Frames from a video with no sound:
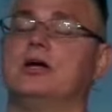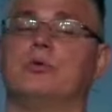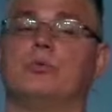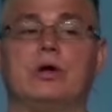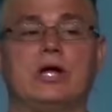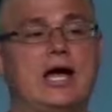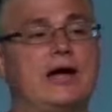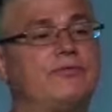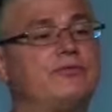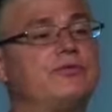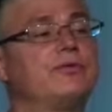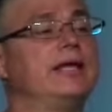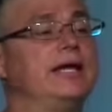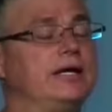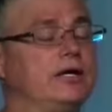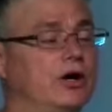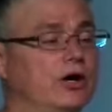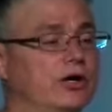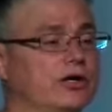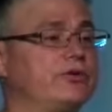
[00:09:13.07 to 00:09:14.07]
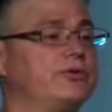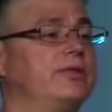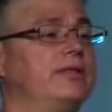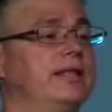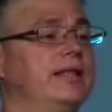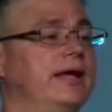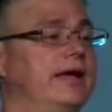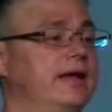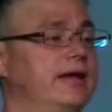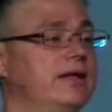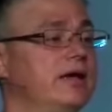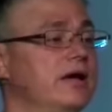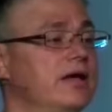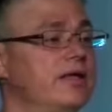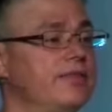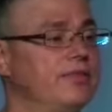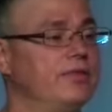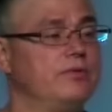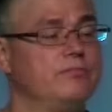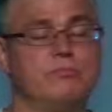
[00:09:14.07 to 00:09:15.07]
after they conquer the land,
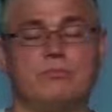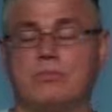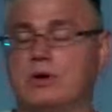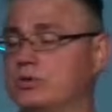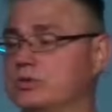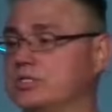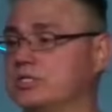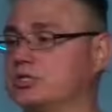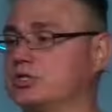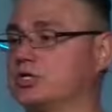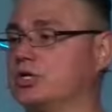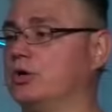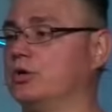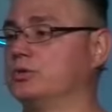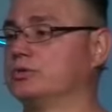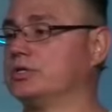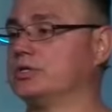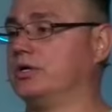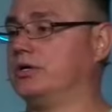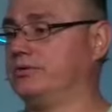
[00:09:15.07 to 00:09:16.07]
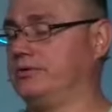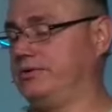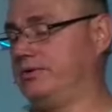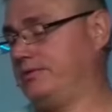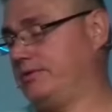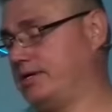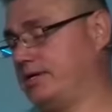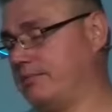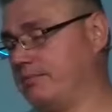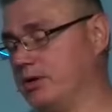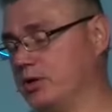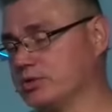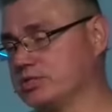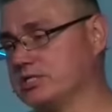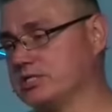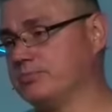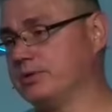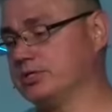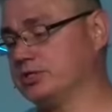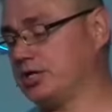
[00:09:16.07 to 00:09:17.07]
Moses goes, uh, uh, not
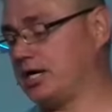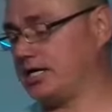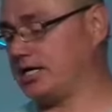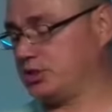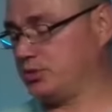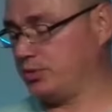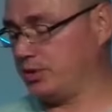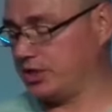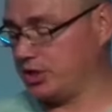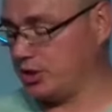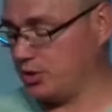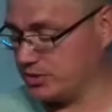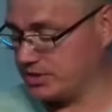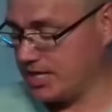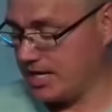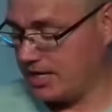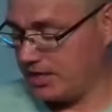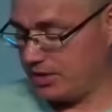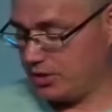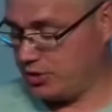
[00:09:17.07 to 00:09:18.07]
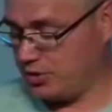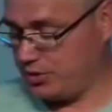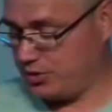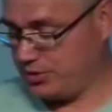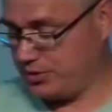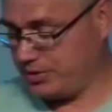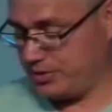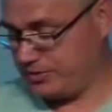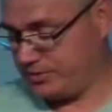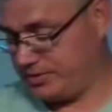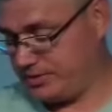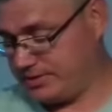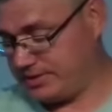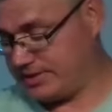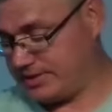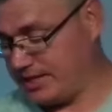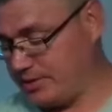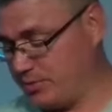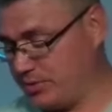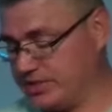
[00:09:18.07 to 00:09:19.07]
Moses, but Joshua goes, you, you,
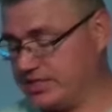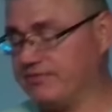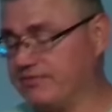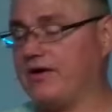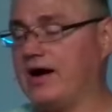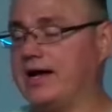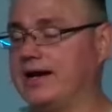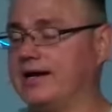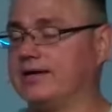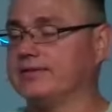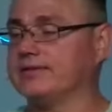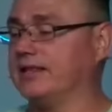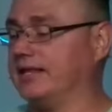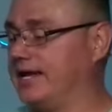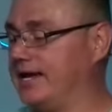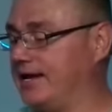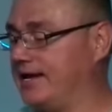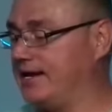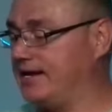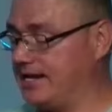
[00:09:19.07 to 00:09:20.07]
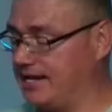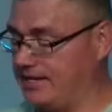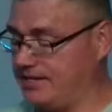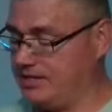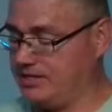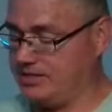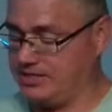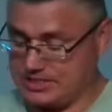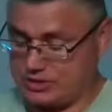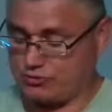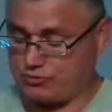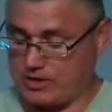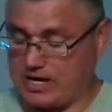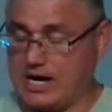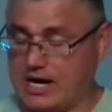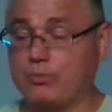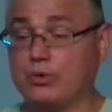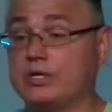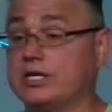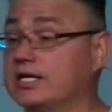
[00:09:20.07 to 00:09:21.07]
they would divide out the land, and this
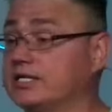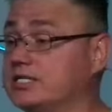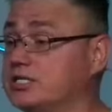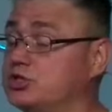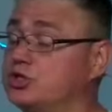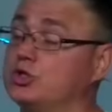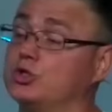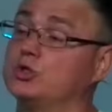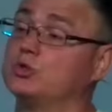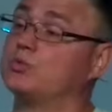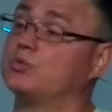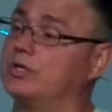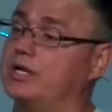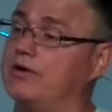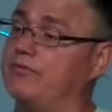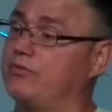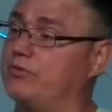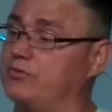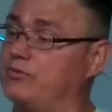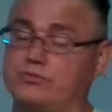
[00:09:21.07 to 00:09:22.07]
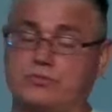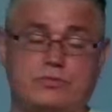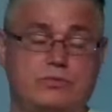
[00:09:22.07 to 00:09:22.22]
tribe would get to choose whatever